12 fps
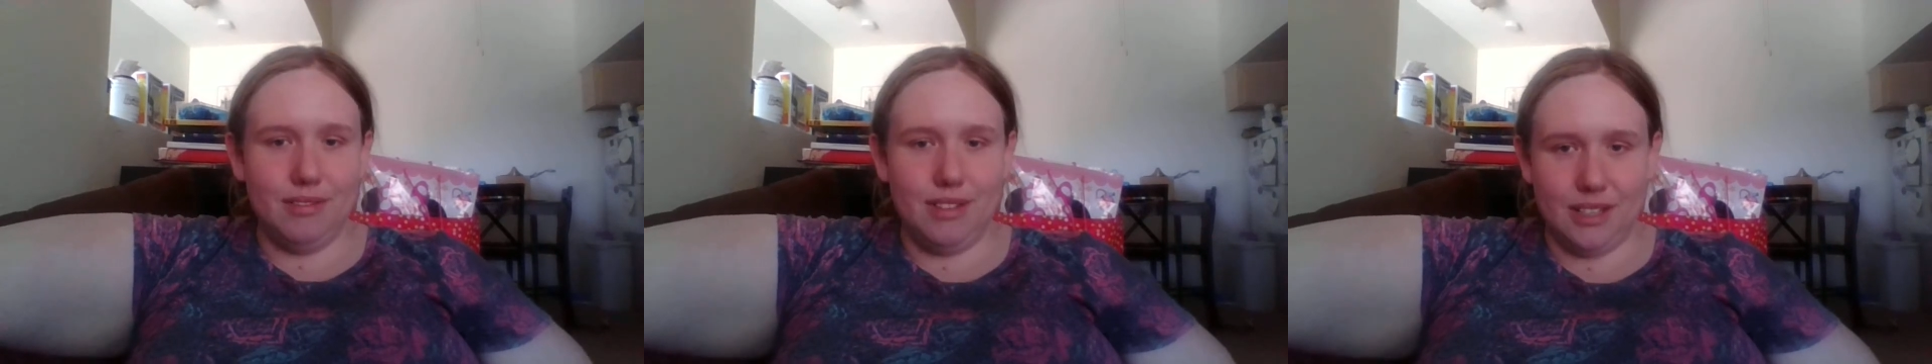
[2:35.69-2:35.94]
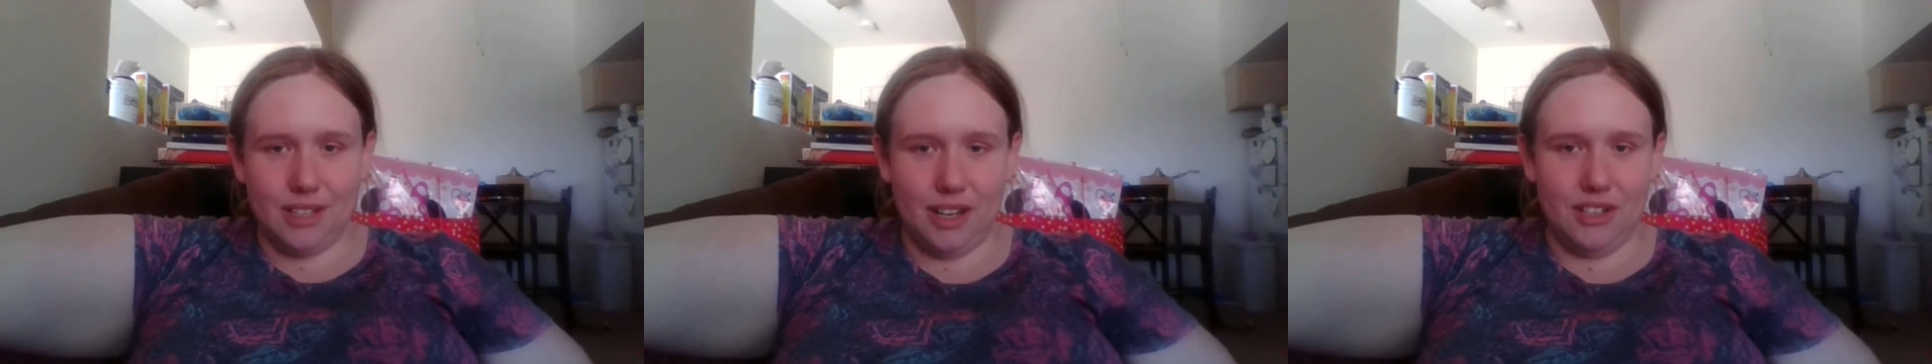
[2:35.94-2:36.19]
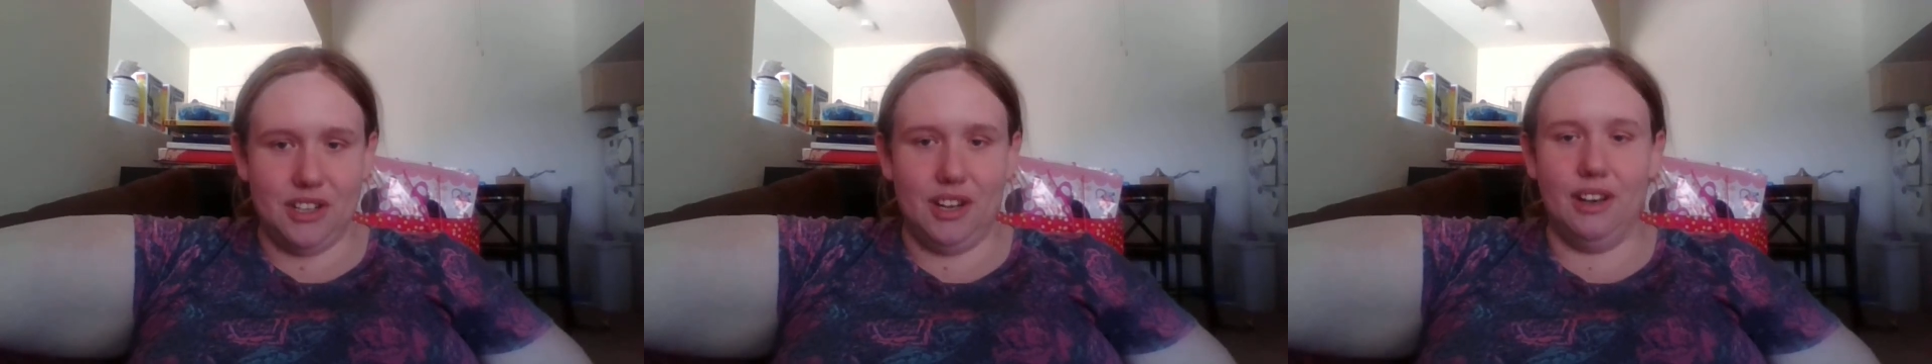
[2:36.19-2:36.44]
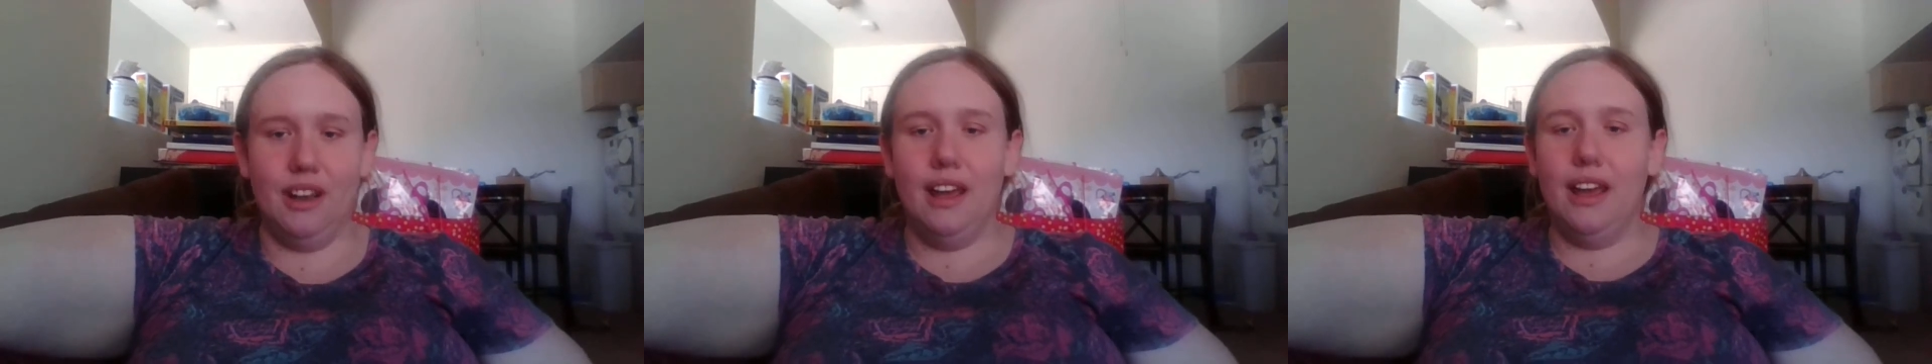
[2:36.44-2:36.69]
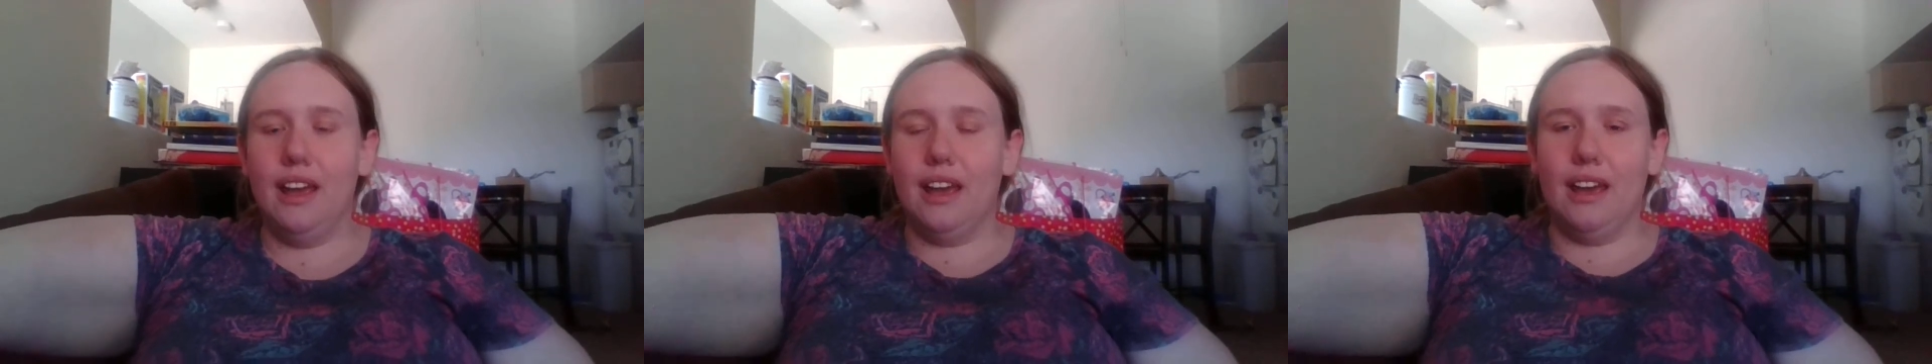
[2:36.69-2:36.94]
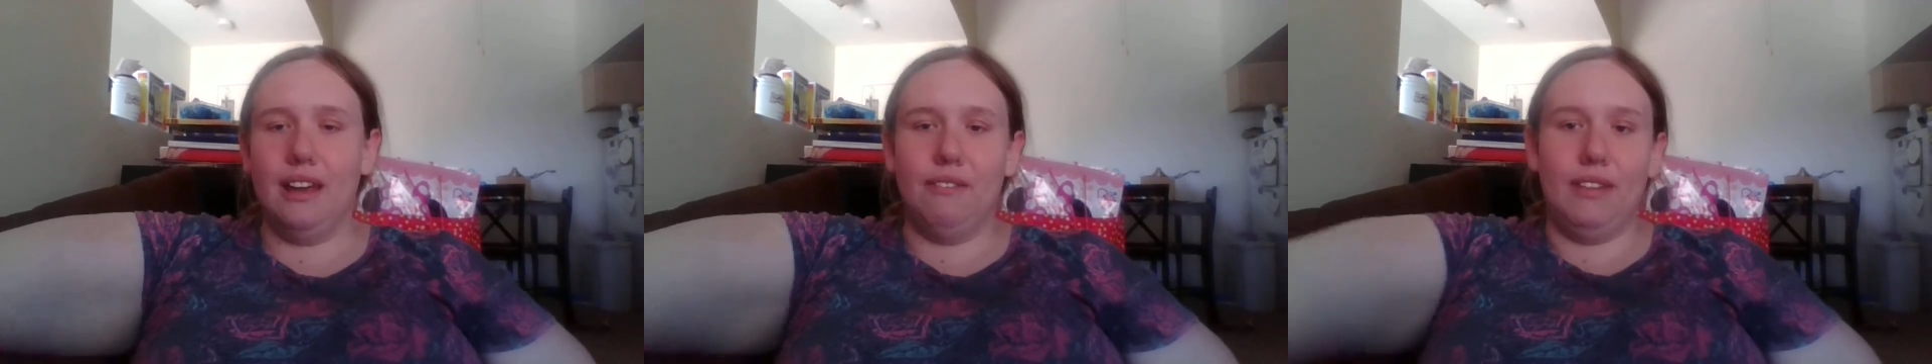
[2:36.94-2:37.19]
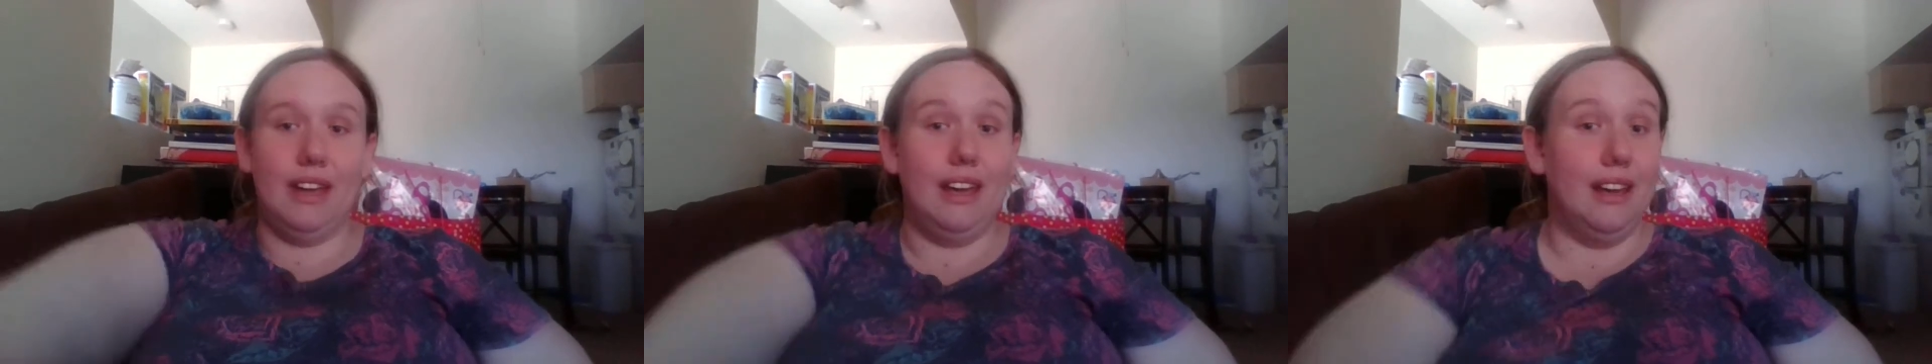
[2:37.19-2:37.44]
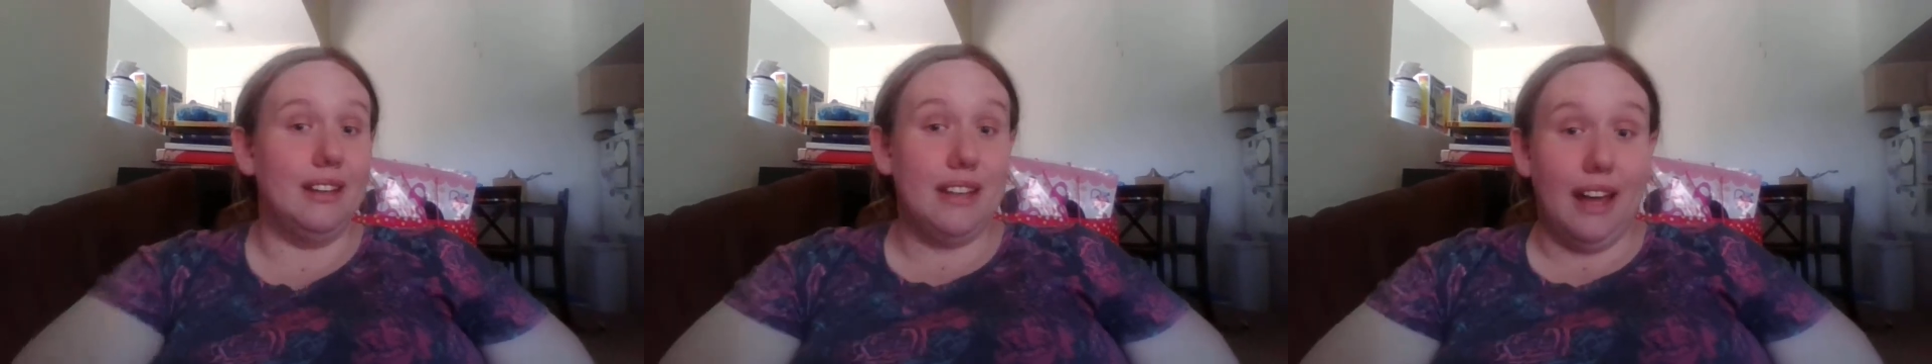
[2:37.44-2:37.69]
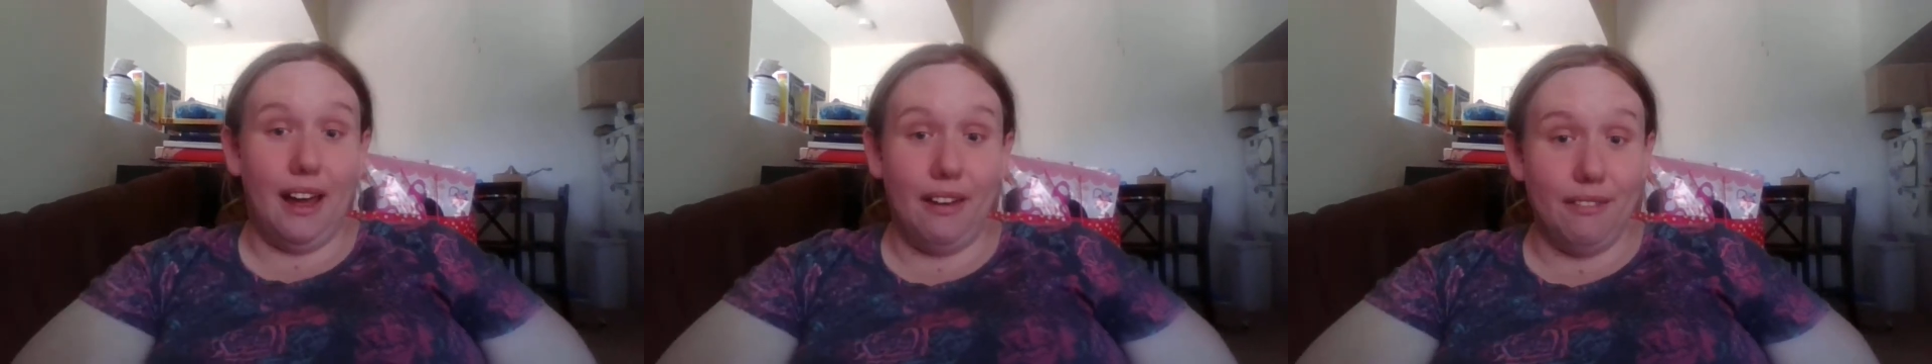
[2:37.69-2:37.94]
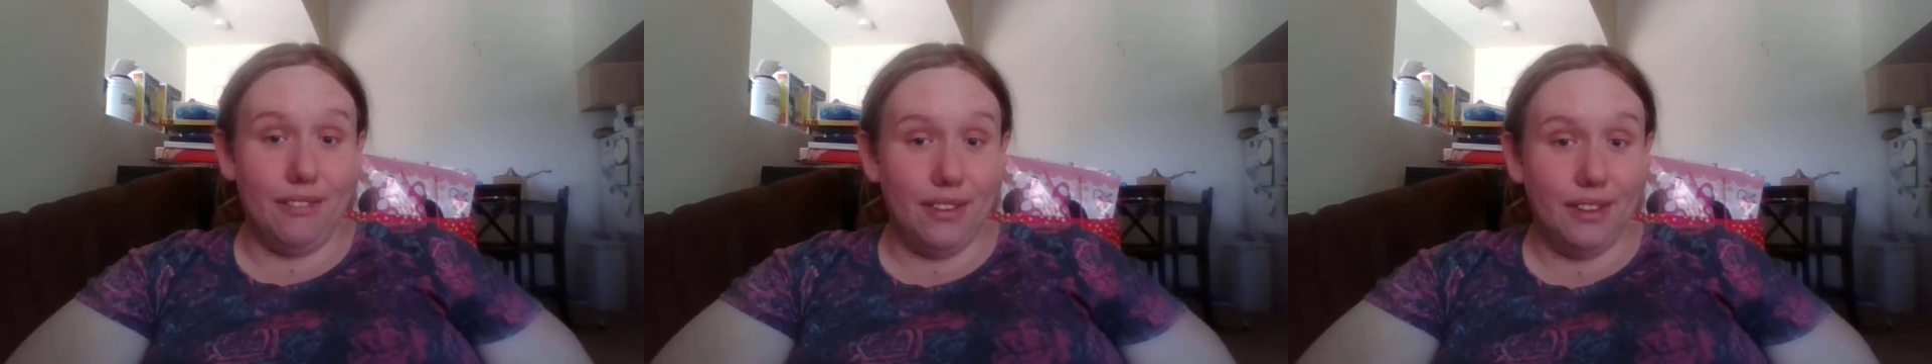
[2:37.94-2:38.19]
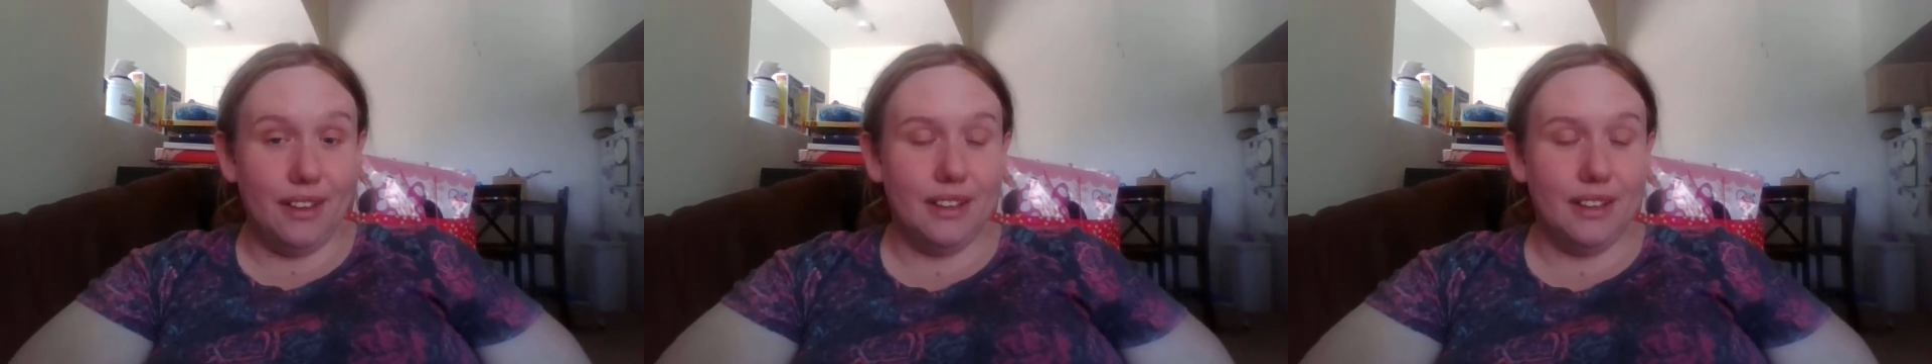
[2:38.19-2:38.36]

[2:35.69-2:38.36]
discussion and we can't have